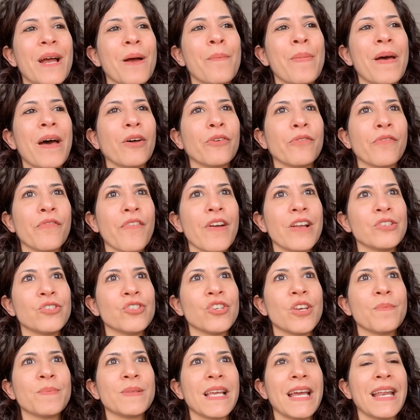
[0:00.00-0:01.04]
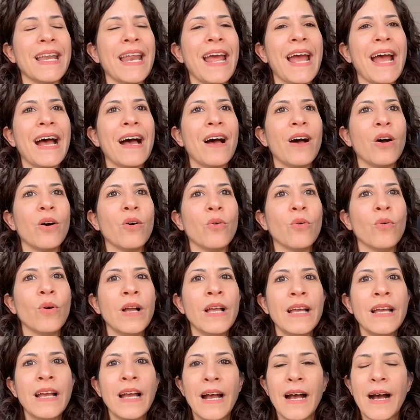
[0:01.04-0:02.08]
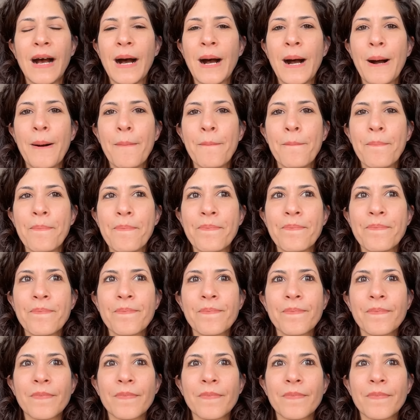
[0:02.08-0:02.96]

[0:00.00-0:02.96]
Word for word: about friendships and how um,